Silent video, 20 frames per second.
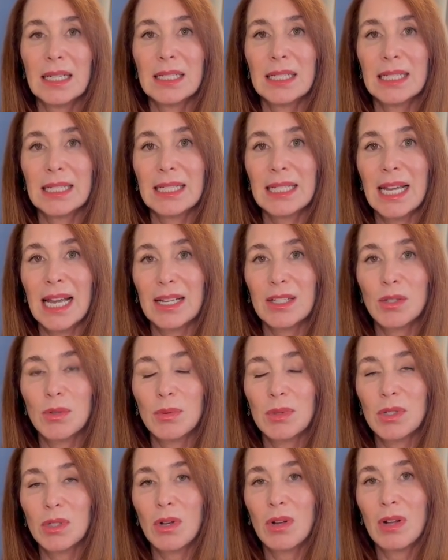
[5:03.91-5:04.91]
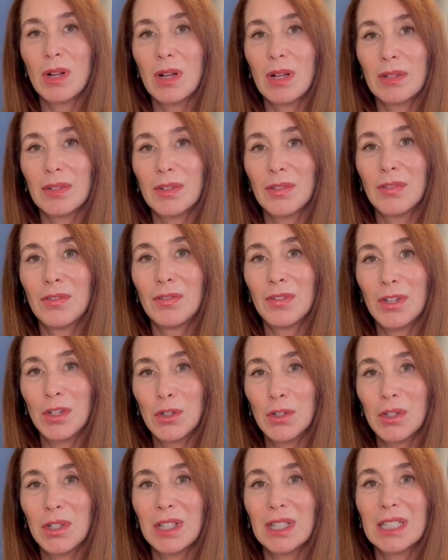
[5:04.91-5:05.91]
detects what's called
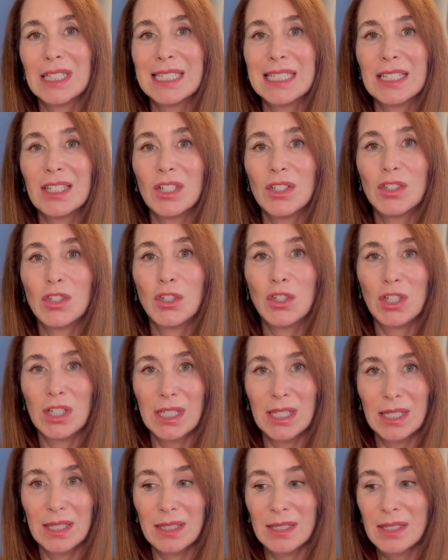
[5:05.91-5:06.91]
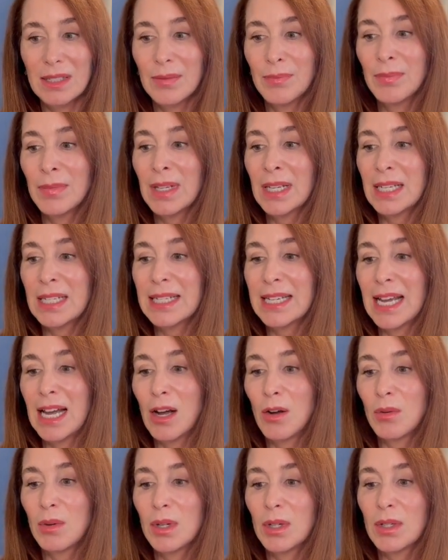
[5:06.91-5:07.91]
virulent genes.
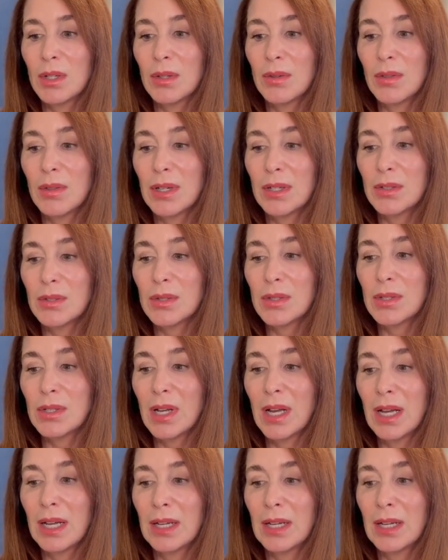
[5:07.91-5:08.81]
Now there's